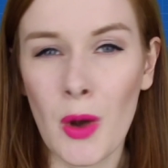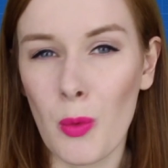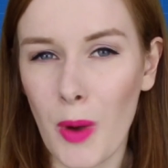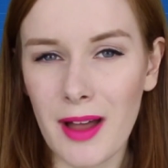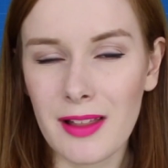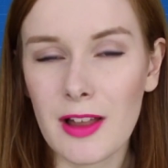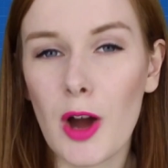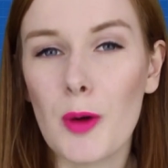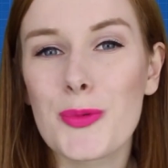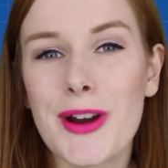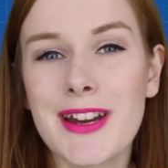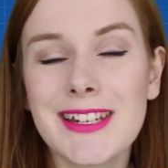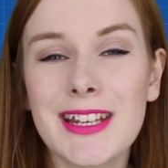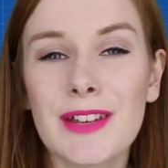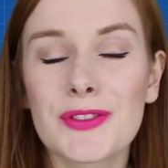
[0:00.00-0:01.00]
Well, our
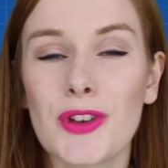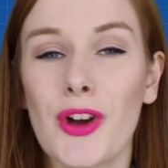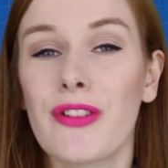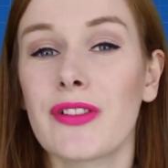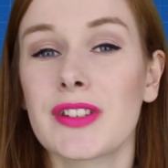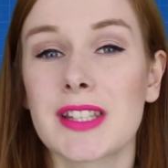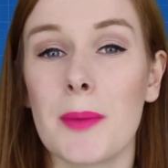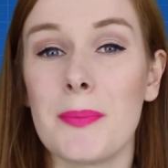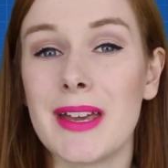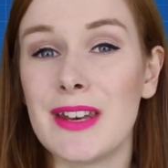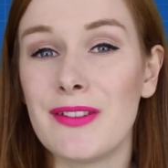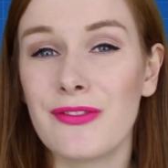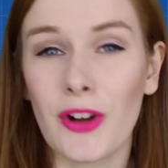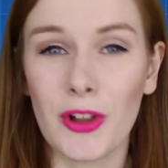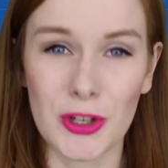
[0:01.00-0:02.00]
brain gives off some
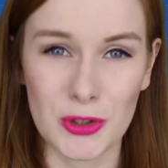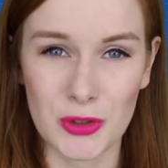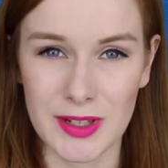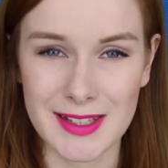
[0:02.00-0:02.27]
involuntary